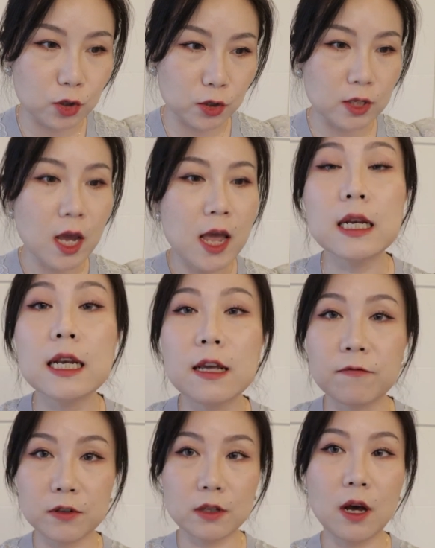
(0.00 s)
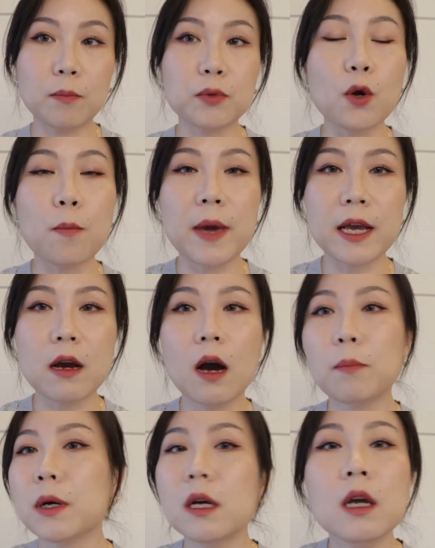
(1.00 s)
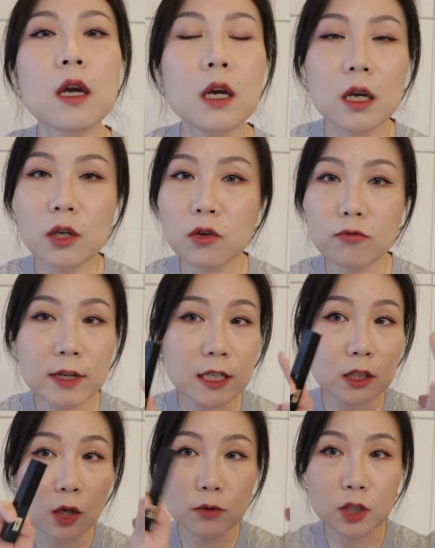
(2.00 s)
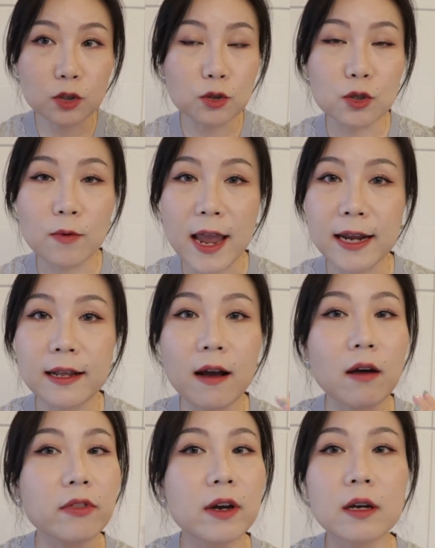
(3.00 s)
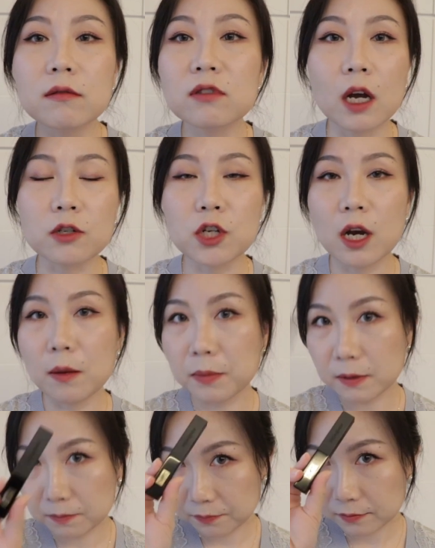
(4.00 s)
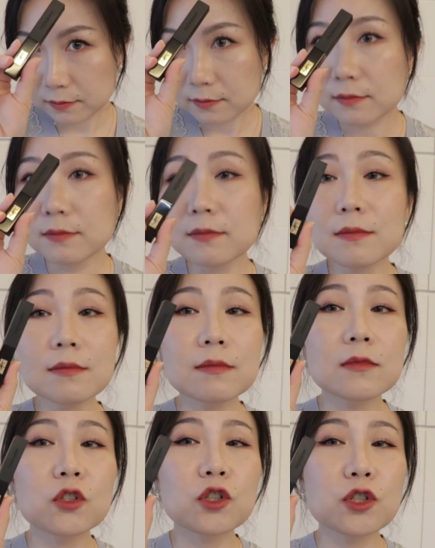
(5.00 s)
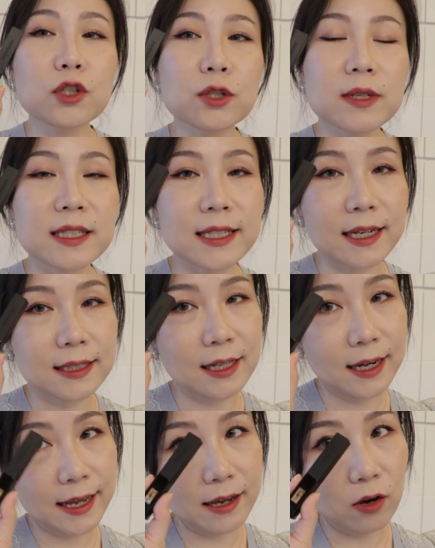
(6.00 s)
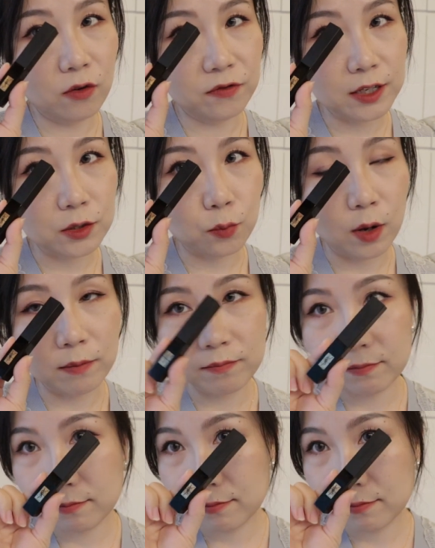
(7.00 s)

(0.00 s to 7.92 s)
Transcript: just lift up your makeup, you really no need to do any other touch up. Just do a second layer of this one.